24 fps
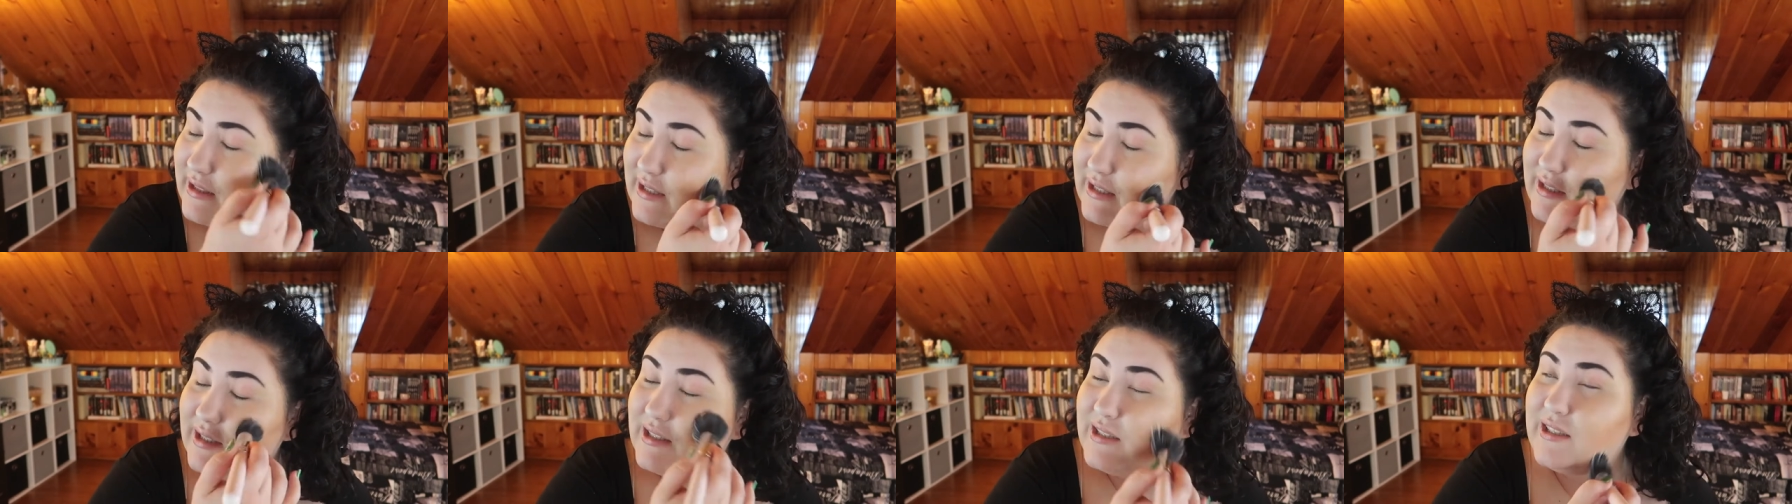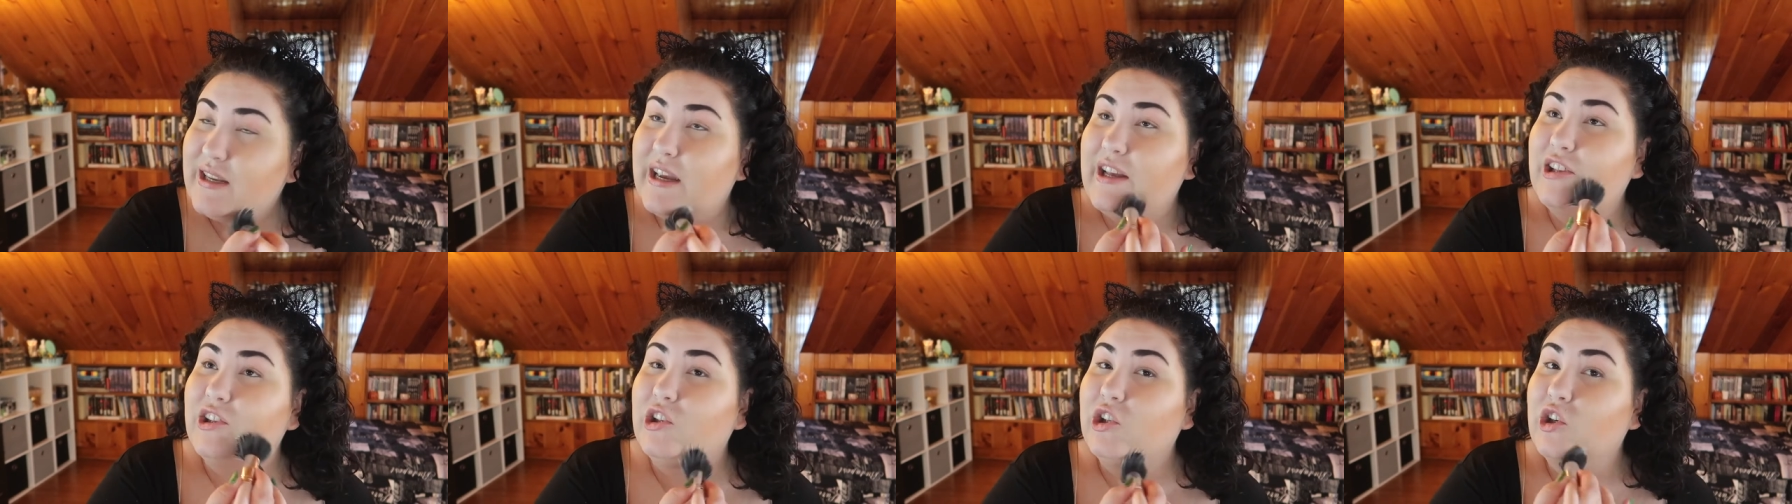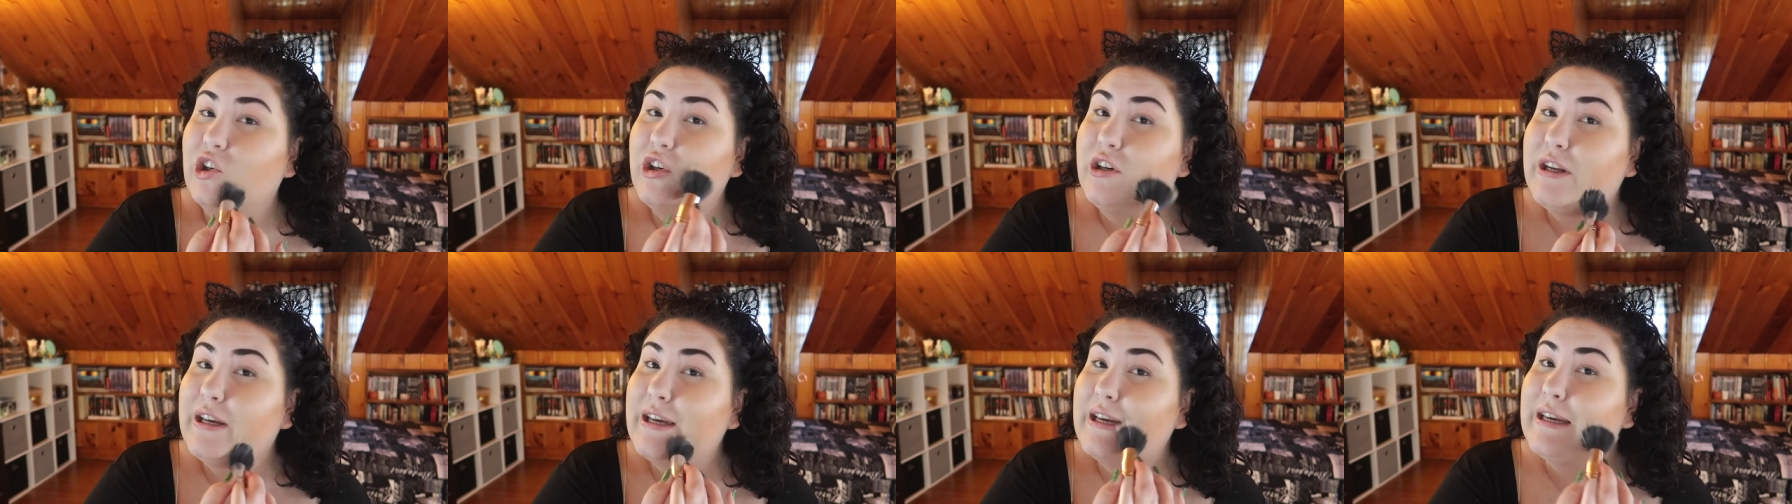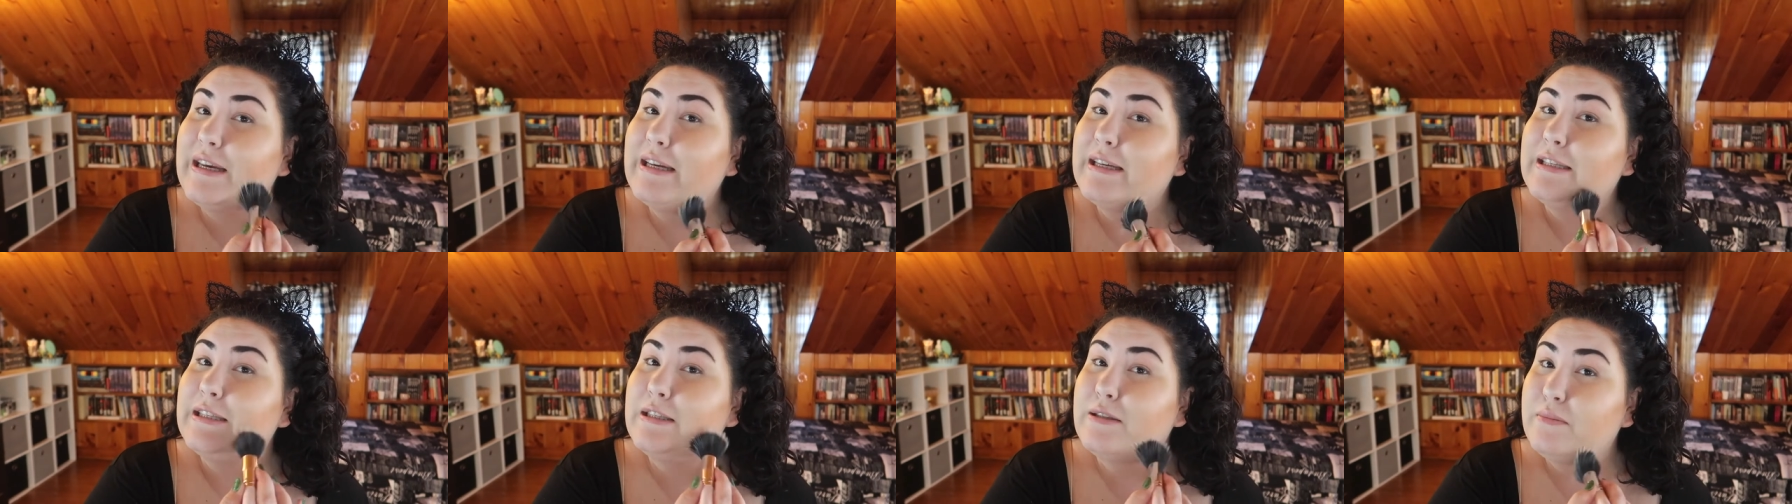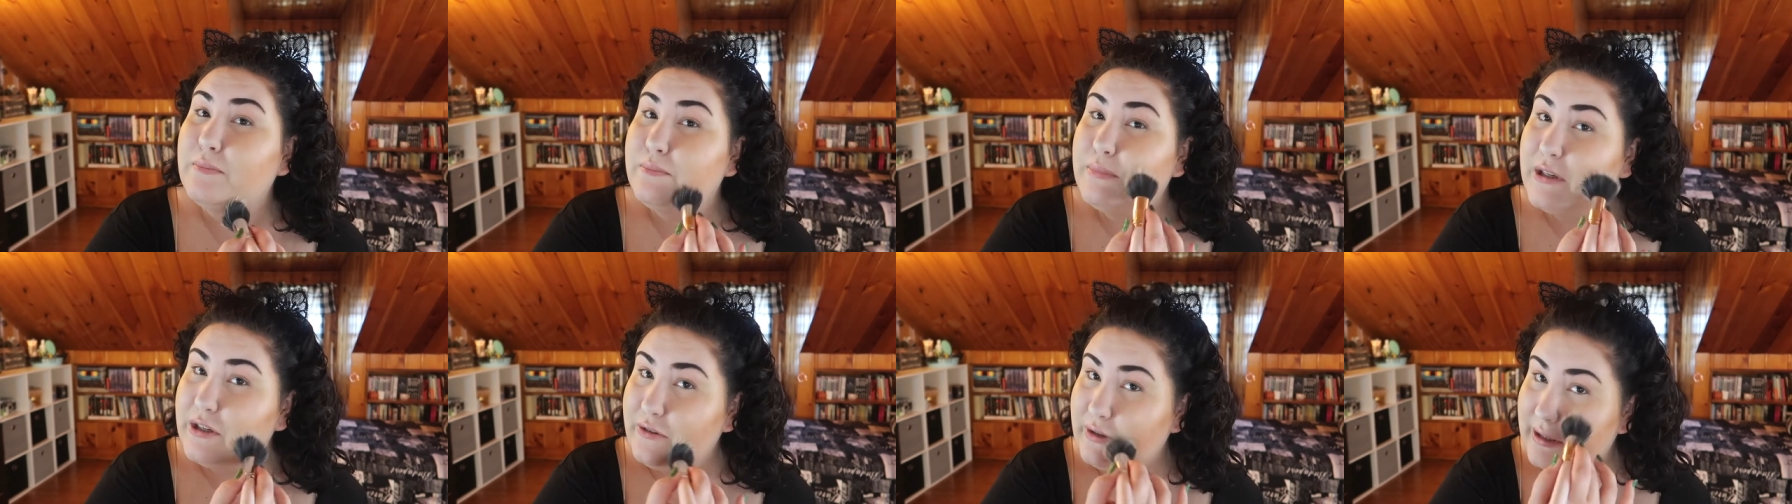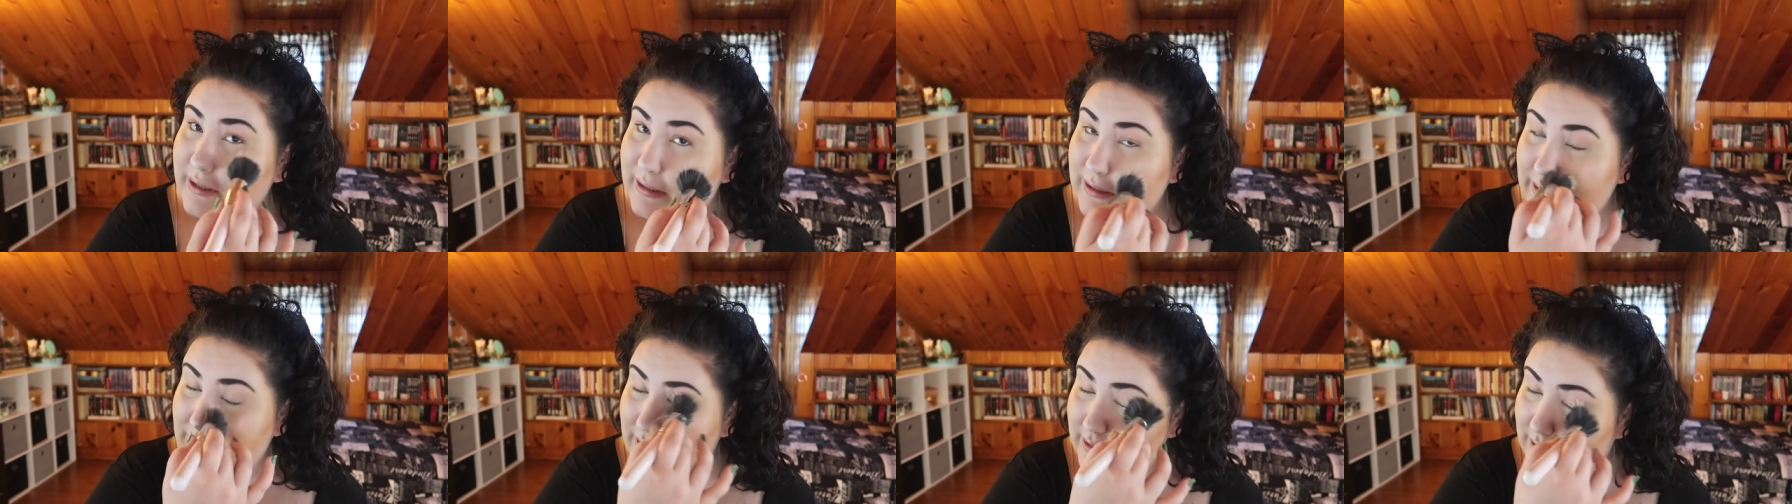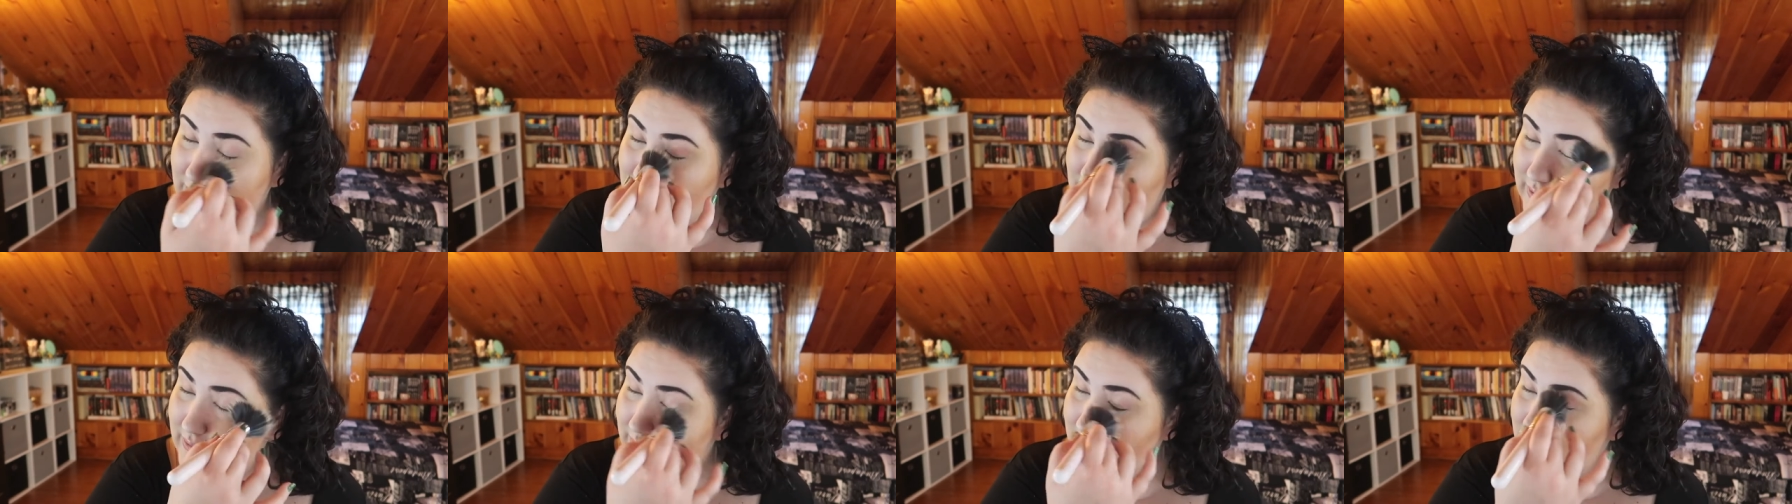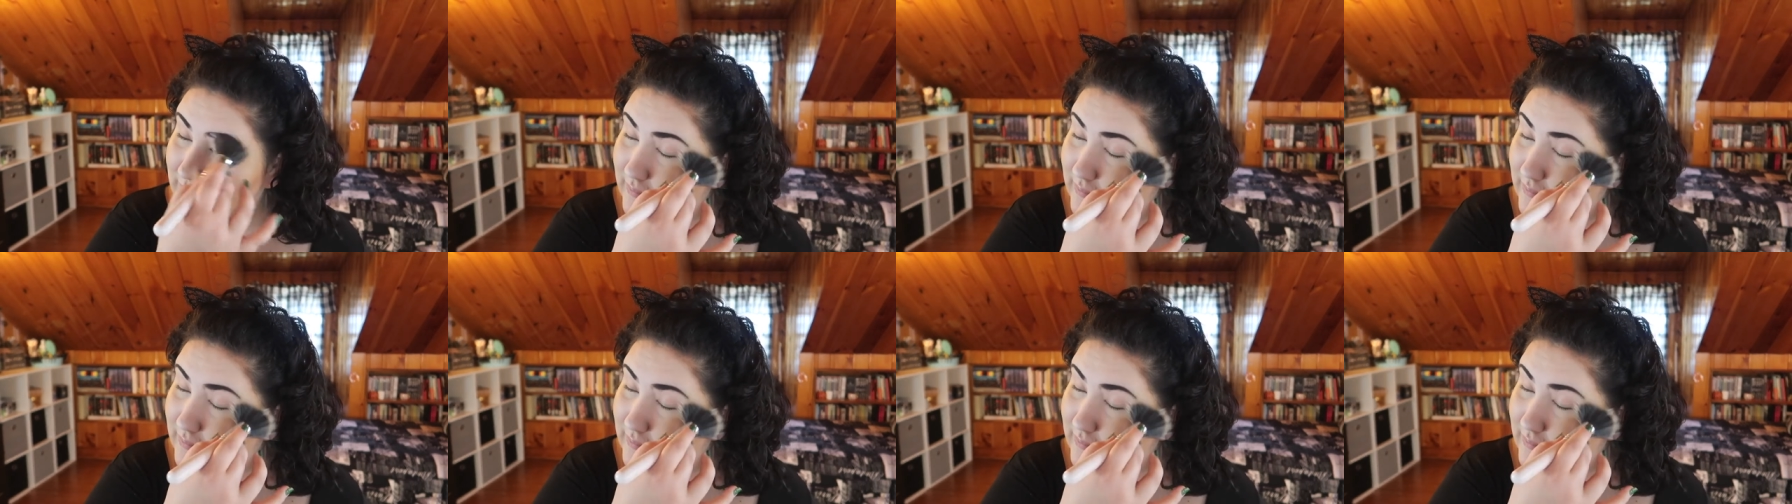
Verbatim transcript: this is a learning experience.